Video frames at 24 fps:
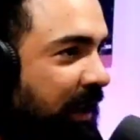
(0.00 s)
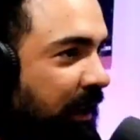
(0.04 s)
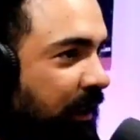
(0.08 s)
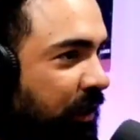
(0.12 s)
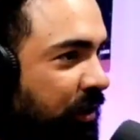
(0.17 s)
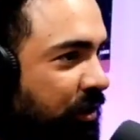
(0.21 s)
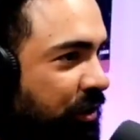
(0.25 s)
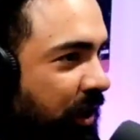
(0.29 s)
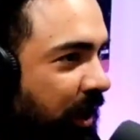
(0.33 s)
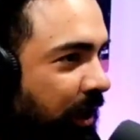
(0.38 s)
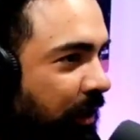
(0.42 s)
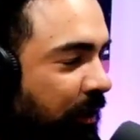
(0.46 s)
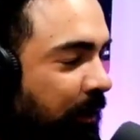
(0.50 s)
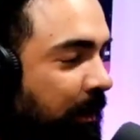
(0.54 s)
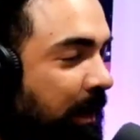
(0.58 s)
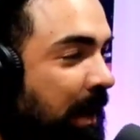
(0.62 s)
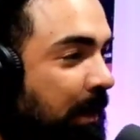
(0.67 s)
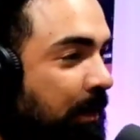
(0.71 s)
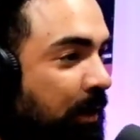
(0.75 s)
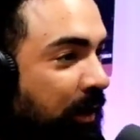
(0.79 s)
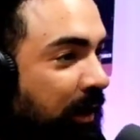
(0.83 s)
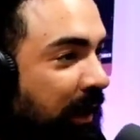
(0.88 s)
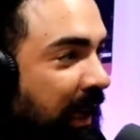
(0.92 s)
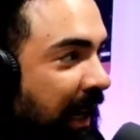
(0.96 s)
You tell a joke,
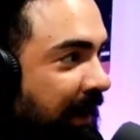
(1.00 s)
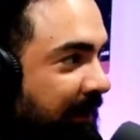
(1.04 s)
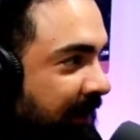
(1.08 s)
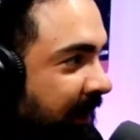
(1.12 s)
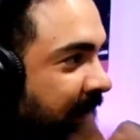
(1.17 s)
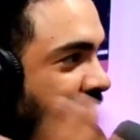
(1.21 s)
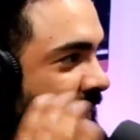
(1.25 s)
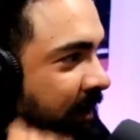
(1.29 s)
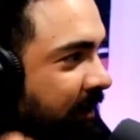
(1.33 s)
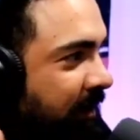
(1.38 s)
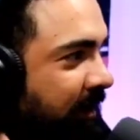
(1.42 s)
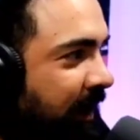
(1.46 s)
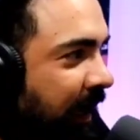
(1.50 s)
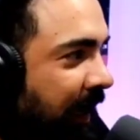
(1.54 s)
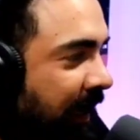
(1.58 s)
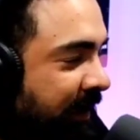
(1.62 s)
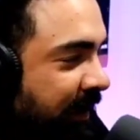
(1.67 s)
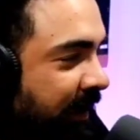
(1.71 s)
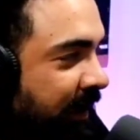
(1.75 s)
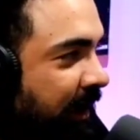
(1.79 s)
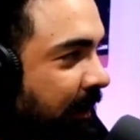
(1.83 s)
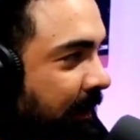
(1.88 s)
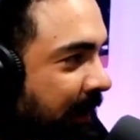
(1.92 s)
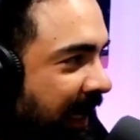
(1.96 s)
people laugh. Even
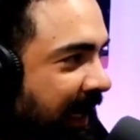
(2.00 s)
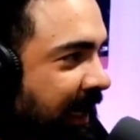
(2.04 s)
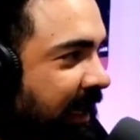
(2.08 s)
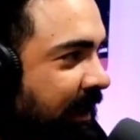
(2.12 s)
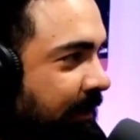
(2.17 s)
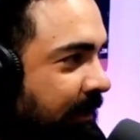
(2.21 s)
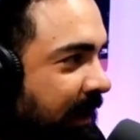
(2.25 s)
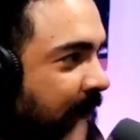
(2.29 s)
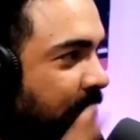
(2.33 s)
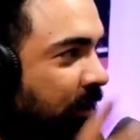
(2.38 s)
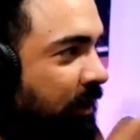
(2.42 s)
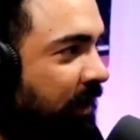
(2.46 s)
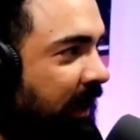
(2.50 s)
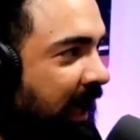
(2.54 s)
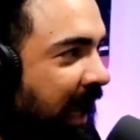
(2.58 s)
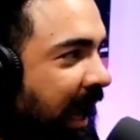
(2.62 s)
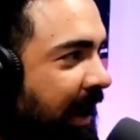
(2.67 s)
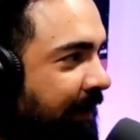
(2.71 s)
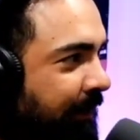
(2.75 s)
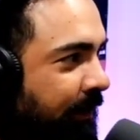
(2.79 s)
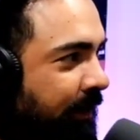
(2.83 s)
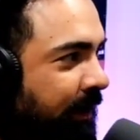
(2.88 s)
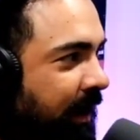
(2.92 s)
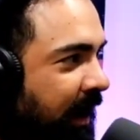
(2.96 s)
as a comedian, people
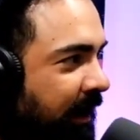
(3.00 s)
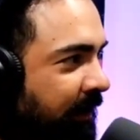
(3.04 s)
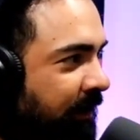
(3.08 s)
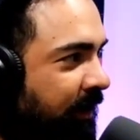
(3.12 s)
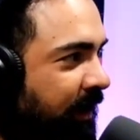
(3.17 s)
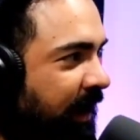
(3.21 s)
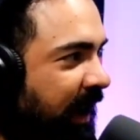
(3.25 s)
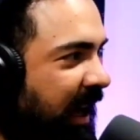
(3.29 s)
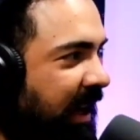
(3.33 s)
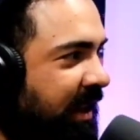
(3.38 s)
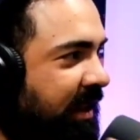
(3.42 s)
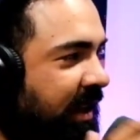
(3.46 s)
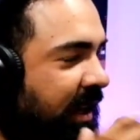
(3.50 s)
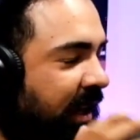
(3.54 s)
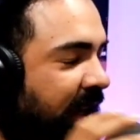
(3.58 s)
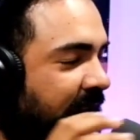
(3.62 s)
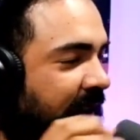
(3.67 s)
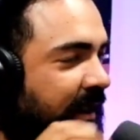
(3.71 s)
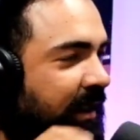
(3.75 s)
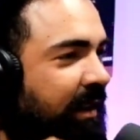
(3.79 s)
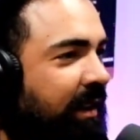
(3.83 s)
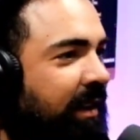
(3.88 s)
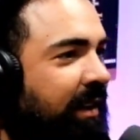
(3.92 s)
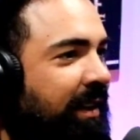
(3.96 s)
laugh or whatever. And
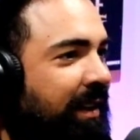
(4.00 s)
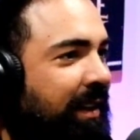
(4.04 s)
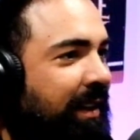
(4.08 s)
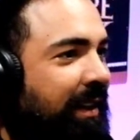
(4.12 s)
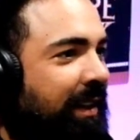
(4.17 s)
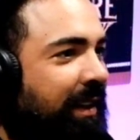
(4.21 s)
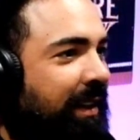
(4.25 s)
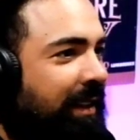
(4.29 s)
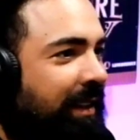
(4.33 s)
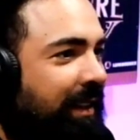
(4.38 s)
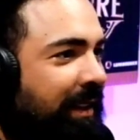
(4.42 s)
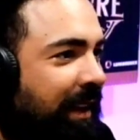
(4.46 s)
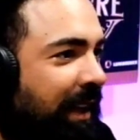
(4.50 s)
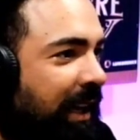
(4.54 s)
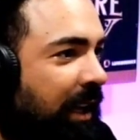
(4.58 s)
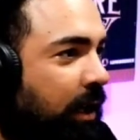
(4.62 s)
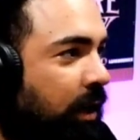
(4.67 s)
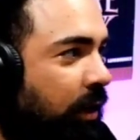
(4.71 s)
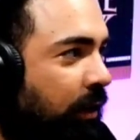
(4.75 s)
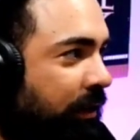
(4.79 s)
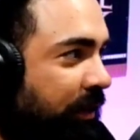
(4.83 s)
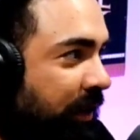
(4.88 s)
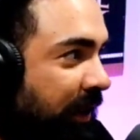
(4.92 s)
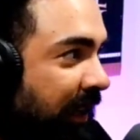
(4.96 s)
then
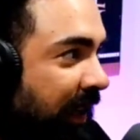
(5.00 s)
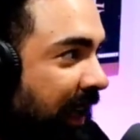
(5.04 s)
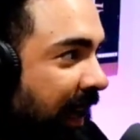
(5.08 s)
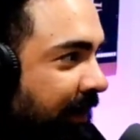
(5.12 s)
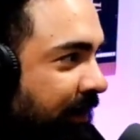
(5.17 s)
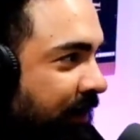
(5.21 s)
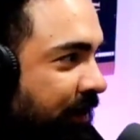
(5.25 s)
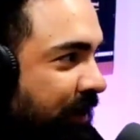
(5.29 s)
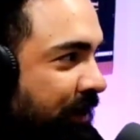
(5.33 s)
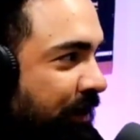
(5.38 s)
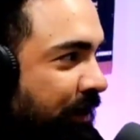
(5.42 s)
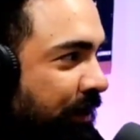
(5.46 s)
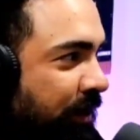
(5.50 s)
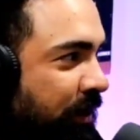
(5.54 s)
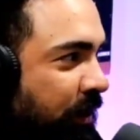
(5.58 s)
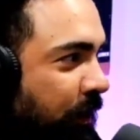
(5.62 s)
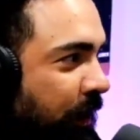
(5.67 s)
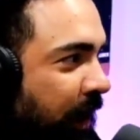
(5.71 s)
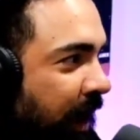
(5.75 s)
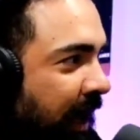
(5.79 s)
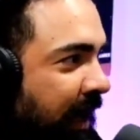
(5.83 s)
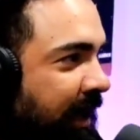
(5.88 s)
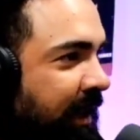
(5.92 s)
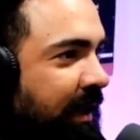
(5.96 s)
the laughter just goes
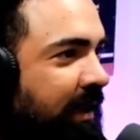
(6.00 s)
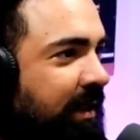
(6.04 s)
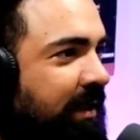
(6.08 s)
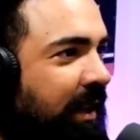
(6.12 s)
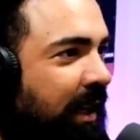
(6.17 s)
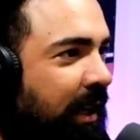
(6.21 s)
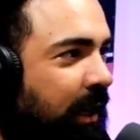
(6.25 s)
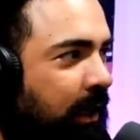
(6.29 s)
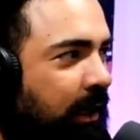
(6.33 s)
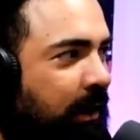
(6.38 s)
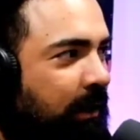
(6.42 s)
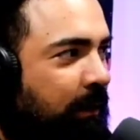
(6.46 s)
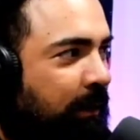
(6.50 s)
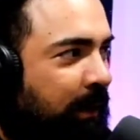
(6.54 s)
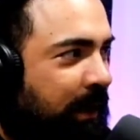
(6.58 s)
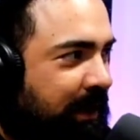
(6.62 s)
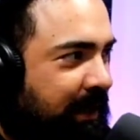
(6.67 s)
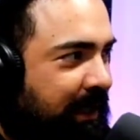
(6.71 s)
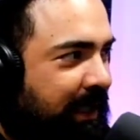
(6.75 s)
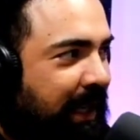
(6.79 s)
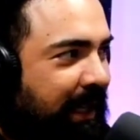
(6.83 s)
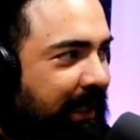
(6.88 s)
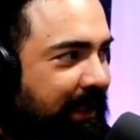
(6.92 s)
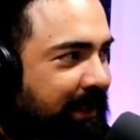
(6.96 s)
away. And then it's like,
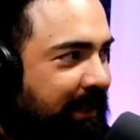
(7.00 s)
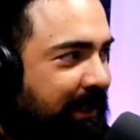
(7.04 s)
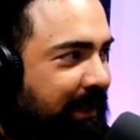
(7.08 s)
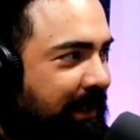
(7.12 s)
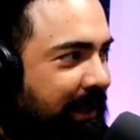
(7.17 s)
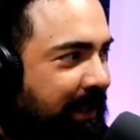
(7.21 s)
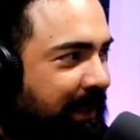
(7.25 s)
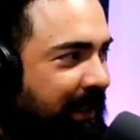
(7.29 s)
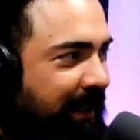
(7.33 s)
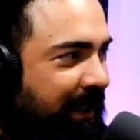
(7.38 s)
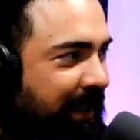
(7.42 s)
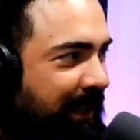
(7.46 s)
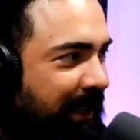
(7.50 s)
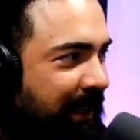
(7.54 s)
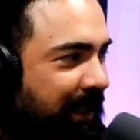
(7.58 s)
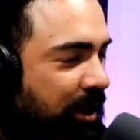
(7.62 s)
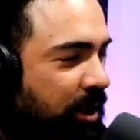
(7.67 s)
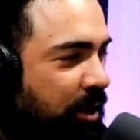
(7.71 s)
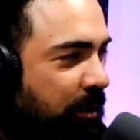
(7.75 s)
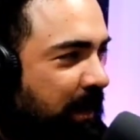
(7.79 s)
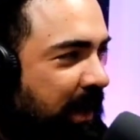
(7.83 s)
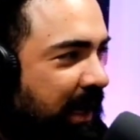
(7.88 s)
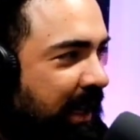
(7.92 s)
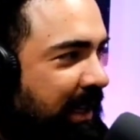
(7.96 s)
what's next?
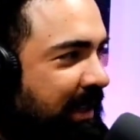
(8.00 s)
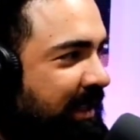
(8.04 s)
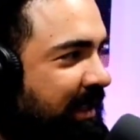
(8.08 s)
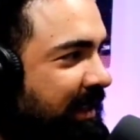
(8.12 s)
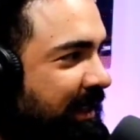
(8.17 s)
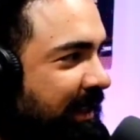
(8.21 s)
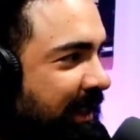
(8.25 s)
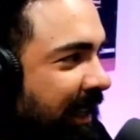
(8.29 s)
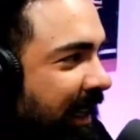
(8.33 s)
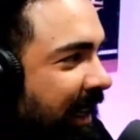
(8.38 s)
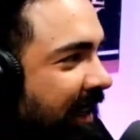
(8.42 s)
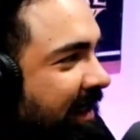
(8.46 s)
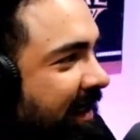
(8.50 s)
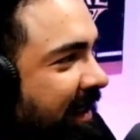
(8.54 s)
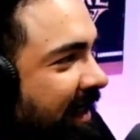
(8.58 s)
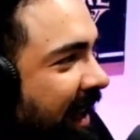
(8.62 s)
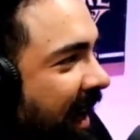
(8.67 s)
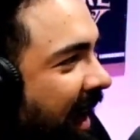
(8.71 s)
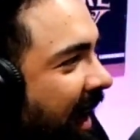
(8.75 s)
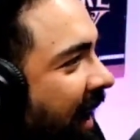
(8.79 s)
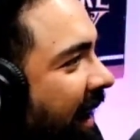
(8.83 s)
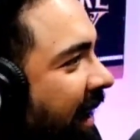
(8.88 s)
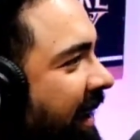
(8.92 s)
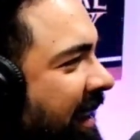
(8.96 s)
You know what I mean? It's
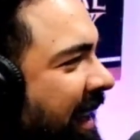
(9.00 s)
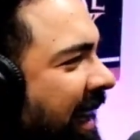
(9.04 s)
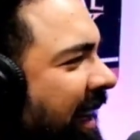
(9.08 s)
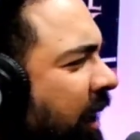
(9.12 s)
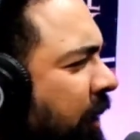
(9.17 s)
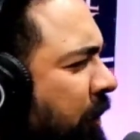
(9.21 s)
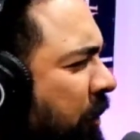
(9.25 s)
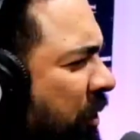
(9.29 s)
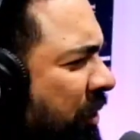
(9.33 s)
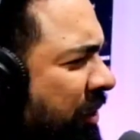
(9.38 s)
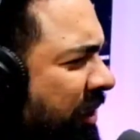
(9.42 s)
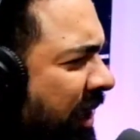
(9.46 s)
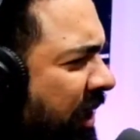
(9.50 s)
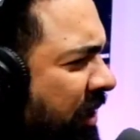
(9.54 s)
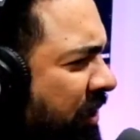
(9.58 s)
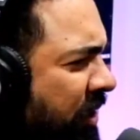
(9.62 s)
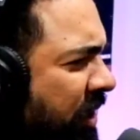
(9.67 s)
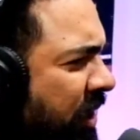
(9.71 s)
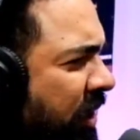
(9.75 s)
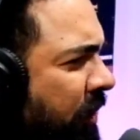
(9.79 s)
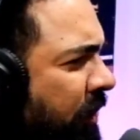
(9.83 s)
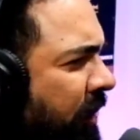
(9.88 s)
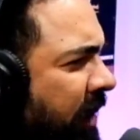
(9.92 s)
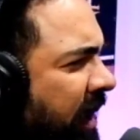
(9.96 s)
not like a
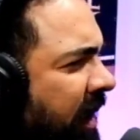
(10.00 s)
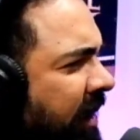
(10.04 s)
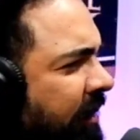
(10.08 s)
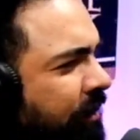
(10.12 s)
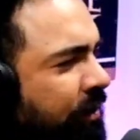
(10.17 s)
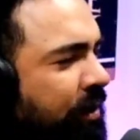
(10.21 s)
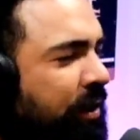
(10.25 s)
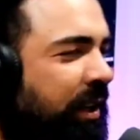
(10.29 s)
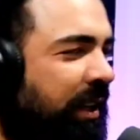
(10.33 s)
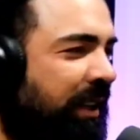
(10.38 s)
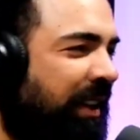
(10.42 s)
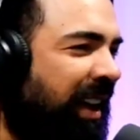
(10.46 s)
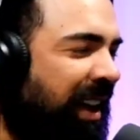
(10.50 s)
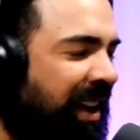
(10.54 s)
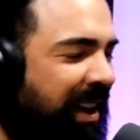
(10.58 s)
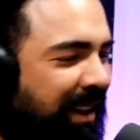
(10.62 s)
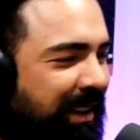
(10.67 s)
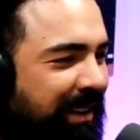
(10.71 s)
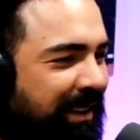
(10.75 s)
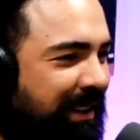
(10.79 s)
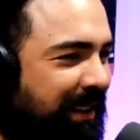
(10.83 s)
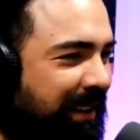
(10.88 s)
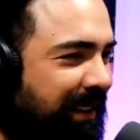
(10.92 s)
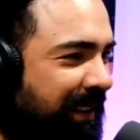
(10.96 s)
musician or whatever. Where you
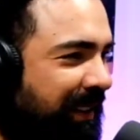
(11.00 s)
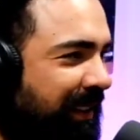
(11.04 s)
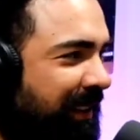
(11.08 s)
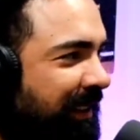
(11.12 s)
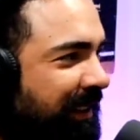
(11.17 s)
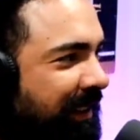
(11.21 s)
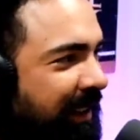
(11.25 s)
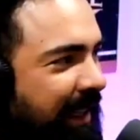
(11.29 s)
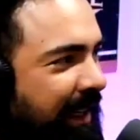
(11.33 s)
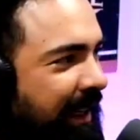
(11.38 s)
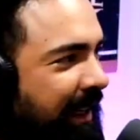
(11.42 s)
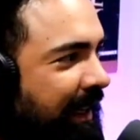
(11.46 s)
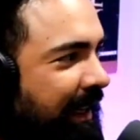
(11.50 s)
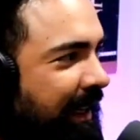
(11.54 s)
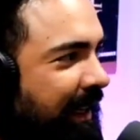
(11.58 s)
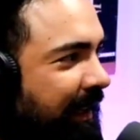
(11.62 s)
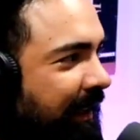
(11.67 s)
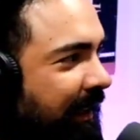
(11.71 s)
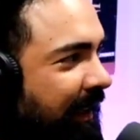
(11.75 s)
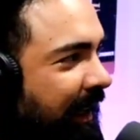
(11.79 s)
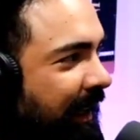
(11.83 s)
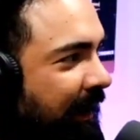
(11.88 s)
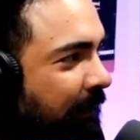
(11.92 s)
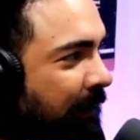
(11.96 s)
can,
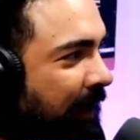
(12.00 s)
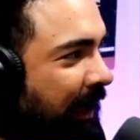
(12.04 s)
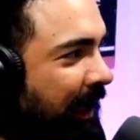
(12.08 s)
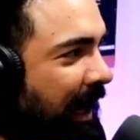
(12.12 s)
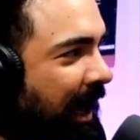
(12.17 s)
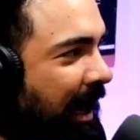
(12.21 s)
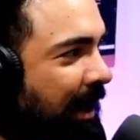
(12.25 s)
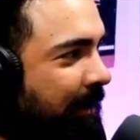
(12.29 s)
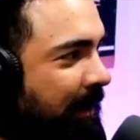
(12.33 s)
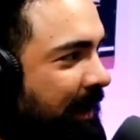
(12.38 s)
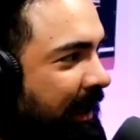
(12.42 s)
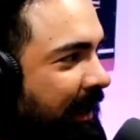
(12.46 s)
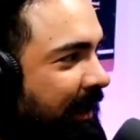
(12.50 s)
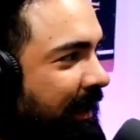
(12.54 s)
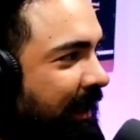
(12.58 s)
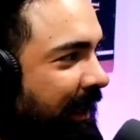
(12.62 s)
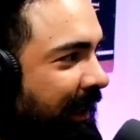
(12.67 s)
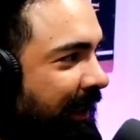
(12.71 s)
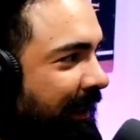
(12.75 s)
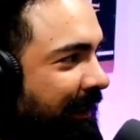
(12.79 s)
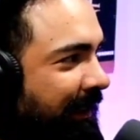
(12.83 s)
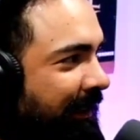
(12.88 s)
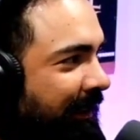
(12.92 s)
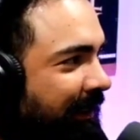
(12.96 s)
like, with comedy,
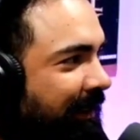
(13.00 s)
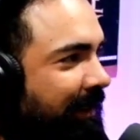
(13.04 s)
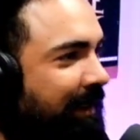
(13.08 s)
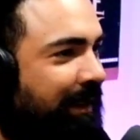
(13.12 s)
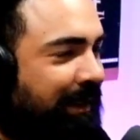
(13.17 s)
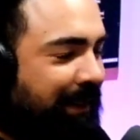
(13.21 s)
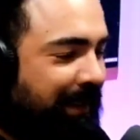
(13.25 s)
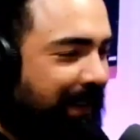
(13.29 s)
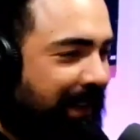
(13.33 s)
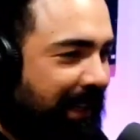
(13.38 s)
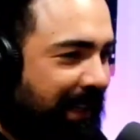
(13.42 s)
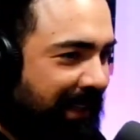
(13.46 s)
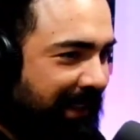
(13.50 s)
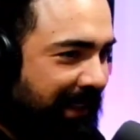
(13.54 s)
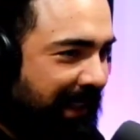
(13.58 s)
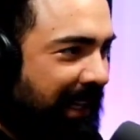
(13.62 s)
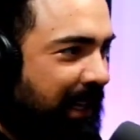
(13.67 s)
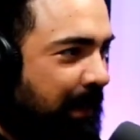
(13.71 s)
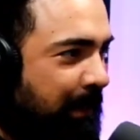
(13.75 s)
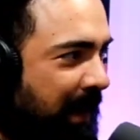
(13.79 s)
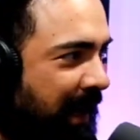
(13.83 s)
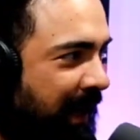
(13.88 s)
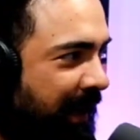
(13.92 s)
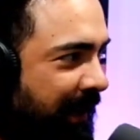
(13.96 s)
like,
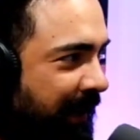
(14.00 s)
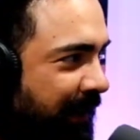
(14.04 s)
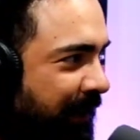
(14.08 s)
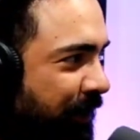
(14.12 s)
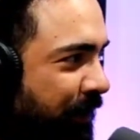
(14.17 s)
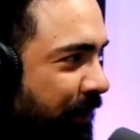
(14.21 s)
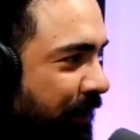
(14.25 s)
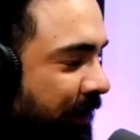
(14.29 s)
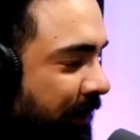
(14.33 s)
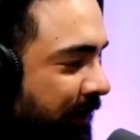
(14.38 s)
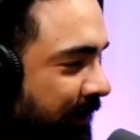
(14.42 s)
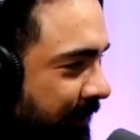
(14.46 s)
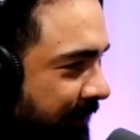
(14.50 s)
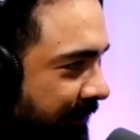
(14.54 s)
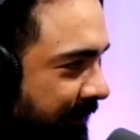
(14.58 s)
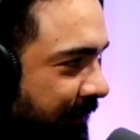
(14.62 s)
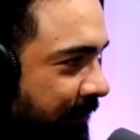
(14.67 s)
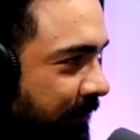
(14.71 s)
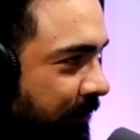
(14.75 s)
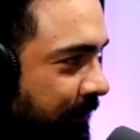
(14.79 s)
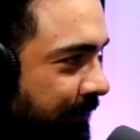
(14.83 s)
think about it. You're